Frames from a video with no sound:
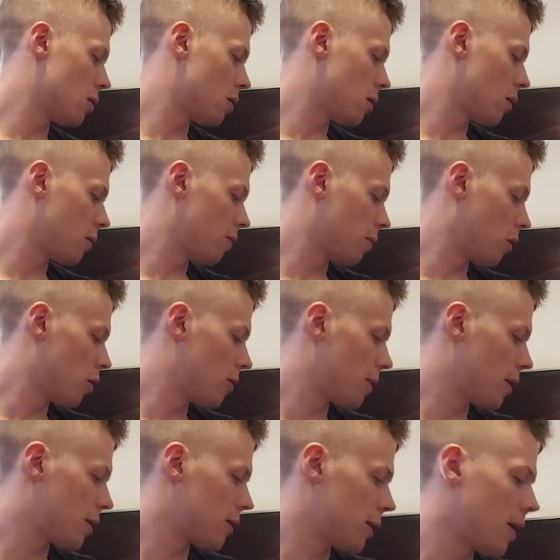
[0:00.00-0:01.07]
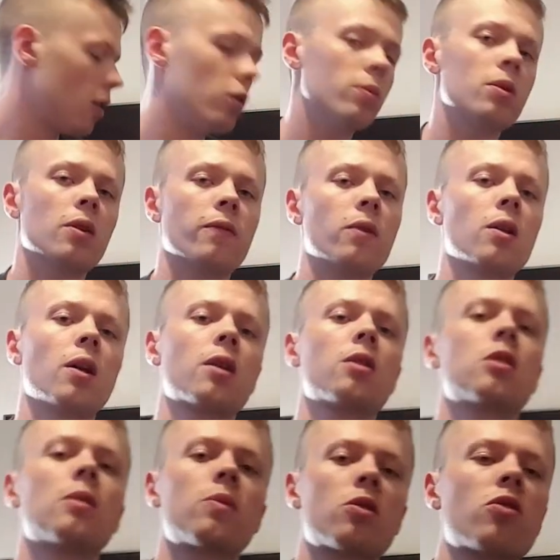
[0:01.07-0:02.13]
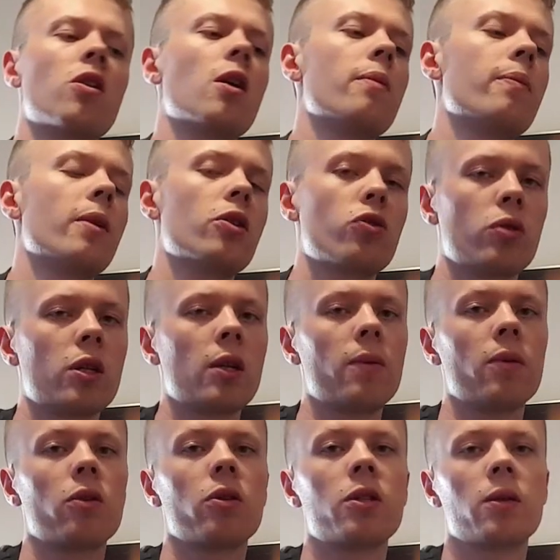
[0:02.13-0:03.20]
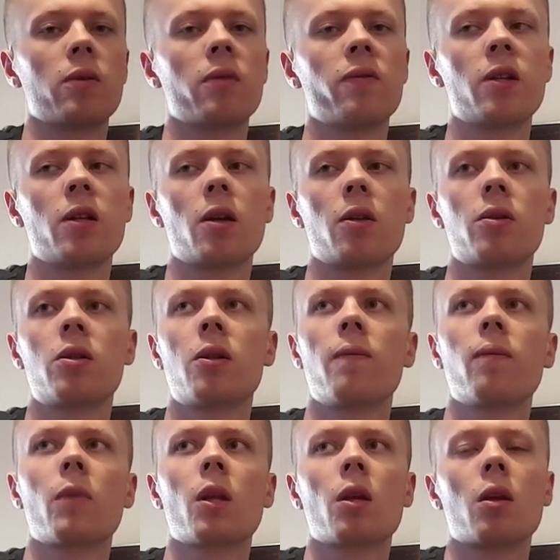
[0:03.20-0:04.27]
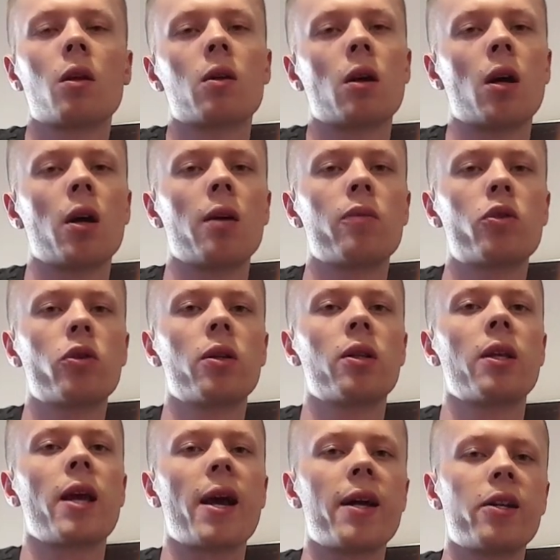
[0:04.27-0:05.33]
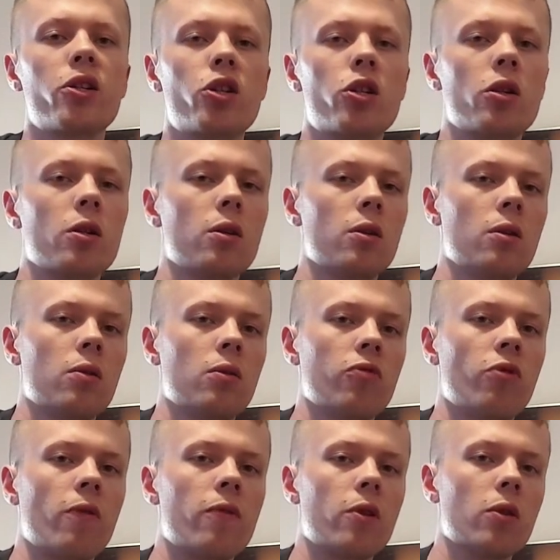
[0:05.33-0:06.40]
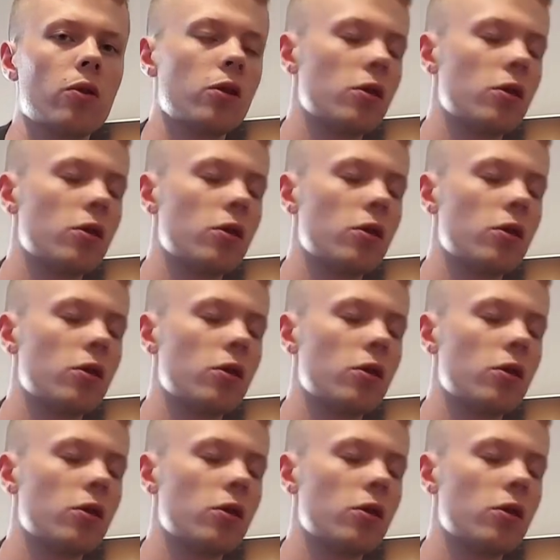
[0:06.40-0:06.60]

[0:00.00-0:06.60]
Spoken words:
I hope that's helped. If you'd like to subscribe, make sure you keep in contact videos. I am doing the Edge review